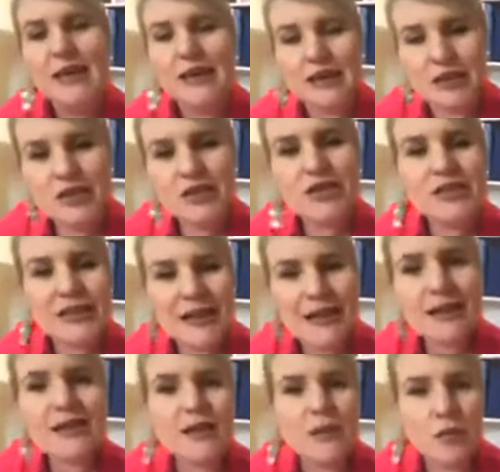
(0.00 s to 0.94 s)
So just
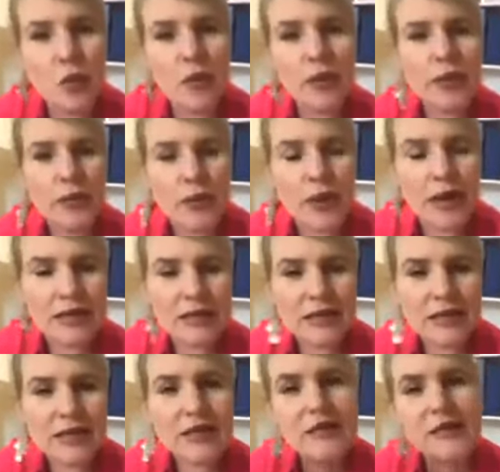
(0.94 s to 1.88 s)
tell them what the
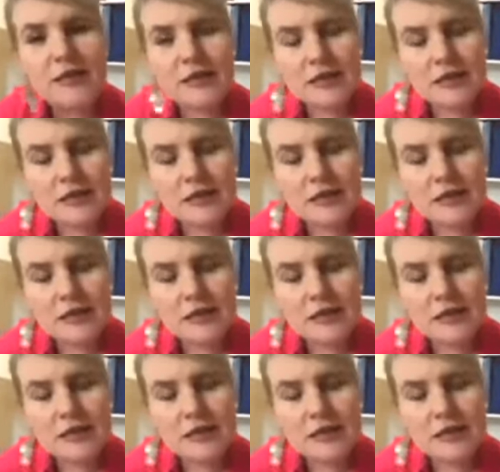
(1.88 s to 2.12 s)
rating is.